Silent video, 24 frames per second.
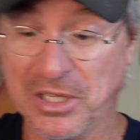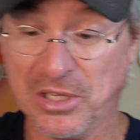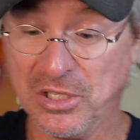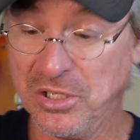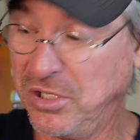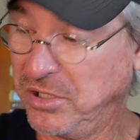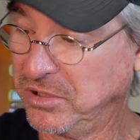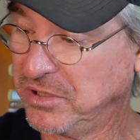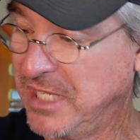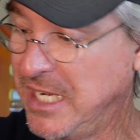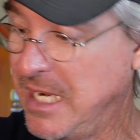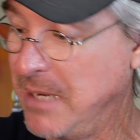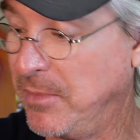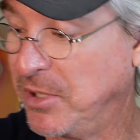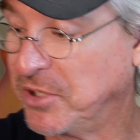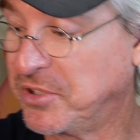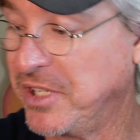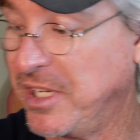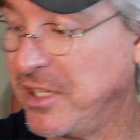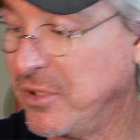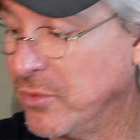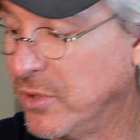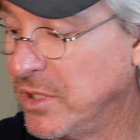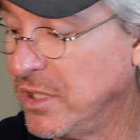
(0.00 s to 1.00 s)
a long time. I'll
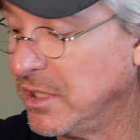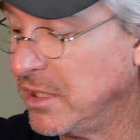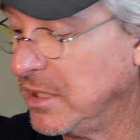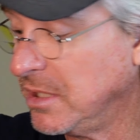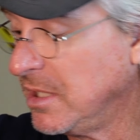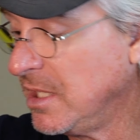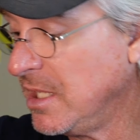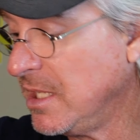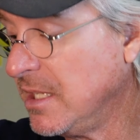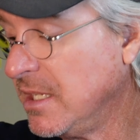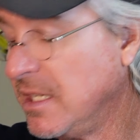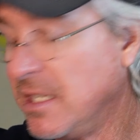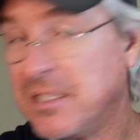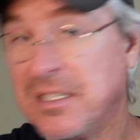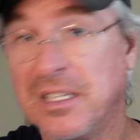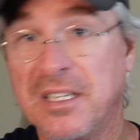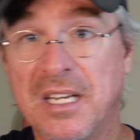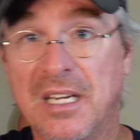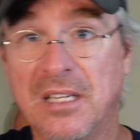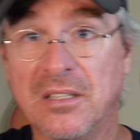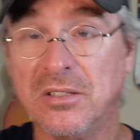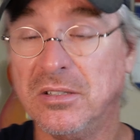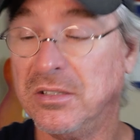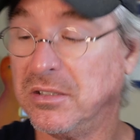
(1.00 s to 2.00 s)
tell you what. I'll tell you
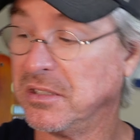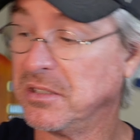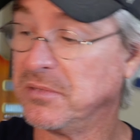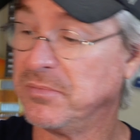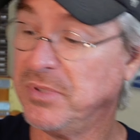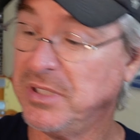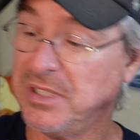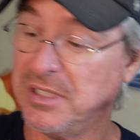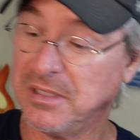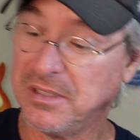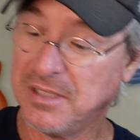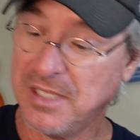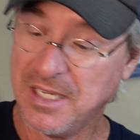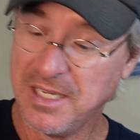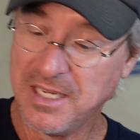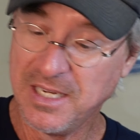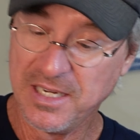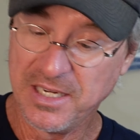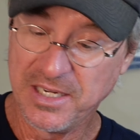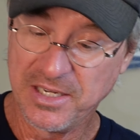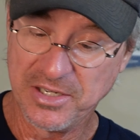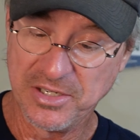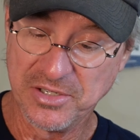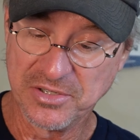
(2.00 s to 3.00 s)
how long it's been.
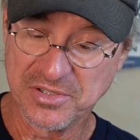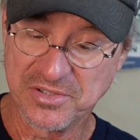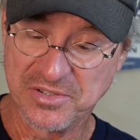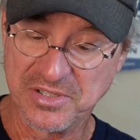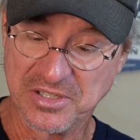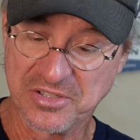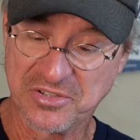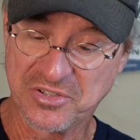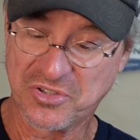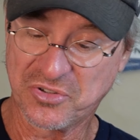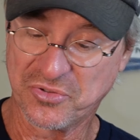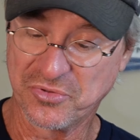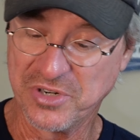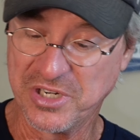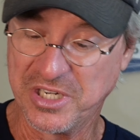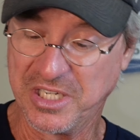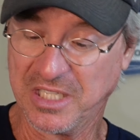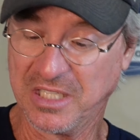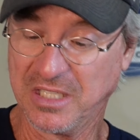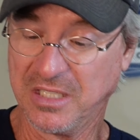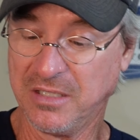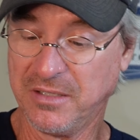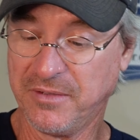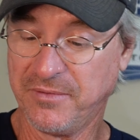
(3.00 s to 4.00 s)
Here's the
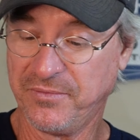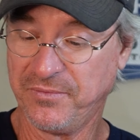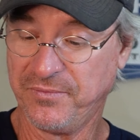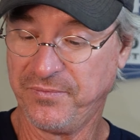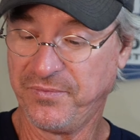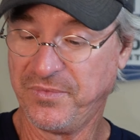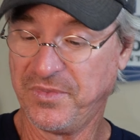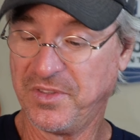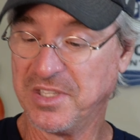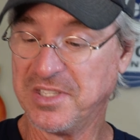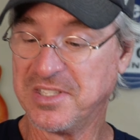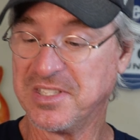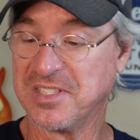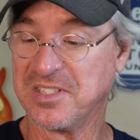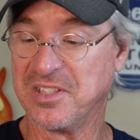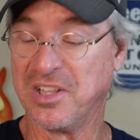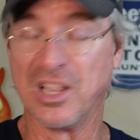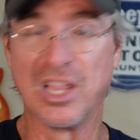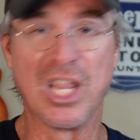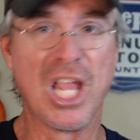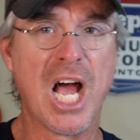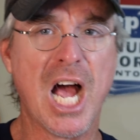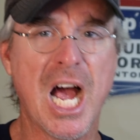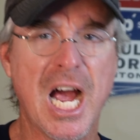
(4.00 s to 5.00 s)
string. This is the
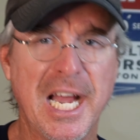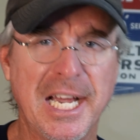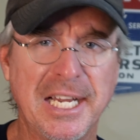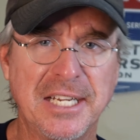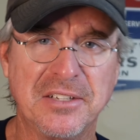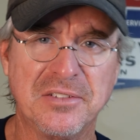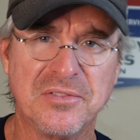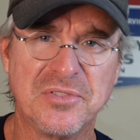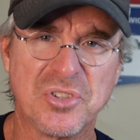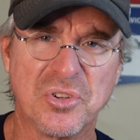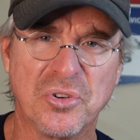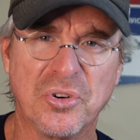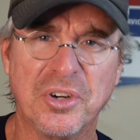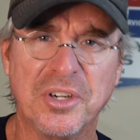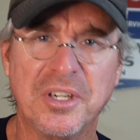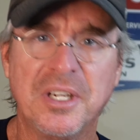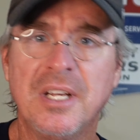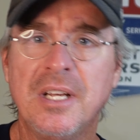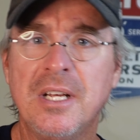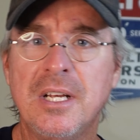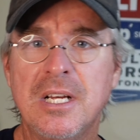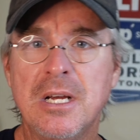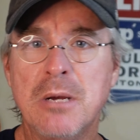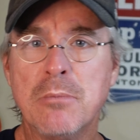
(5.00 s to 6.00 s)
line, sorry.
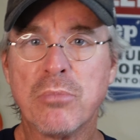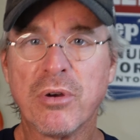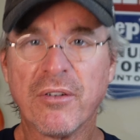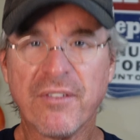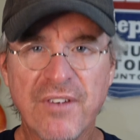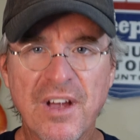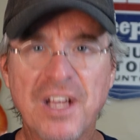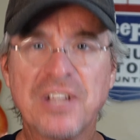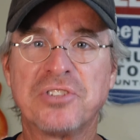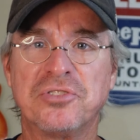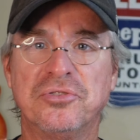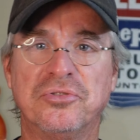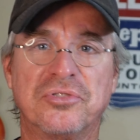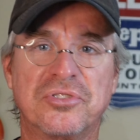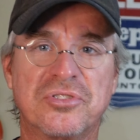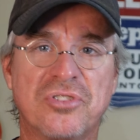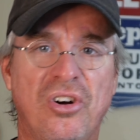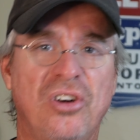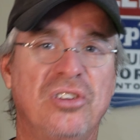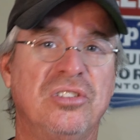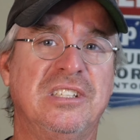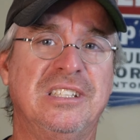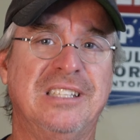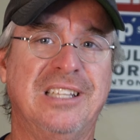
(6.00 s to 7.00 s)
Professionals
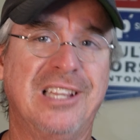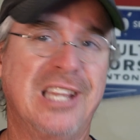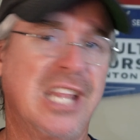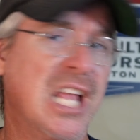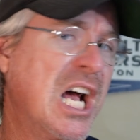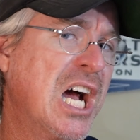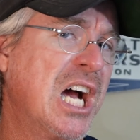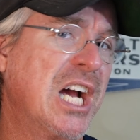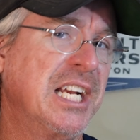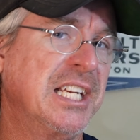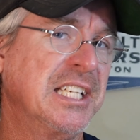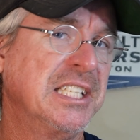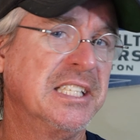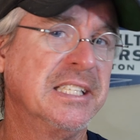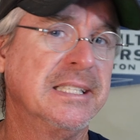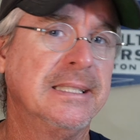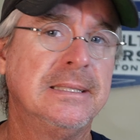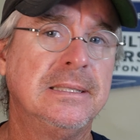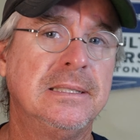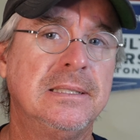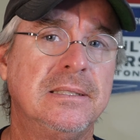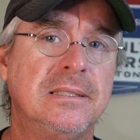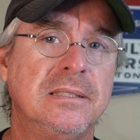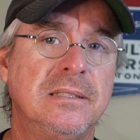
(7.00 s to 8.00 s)
call it line,
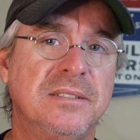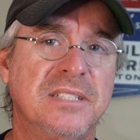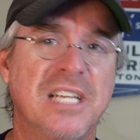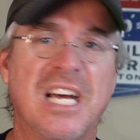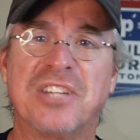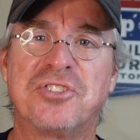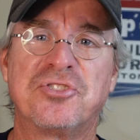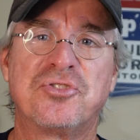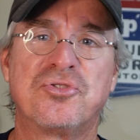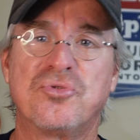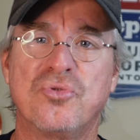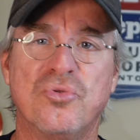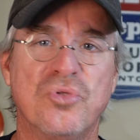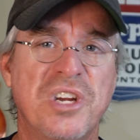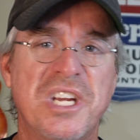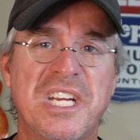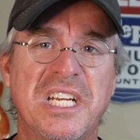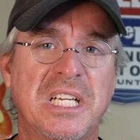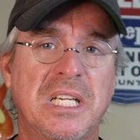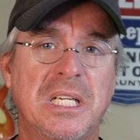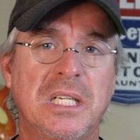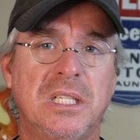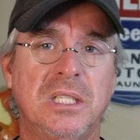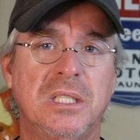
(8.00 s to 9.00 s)
not
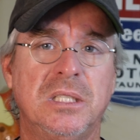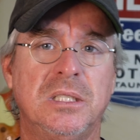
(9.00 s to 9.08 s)
string.